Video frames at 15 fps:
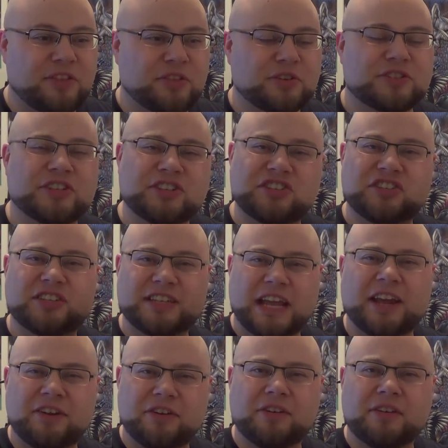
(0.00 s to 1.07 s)
there's this
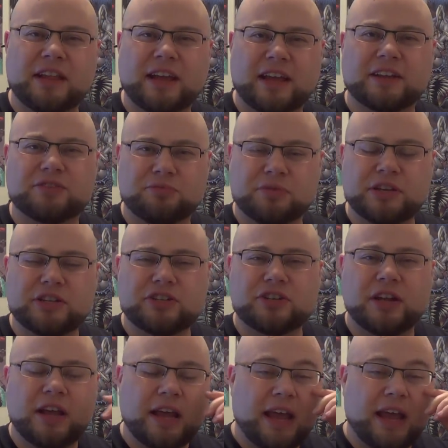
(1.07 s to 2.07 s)
standard that gets reached,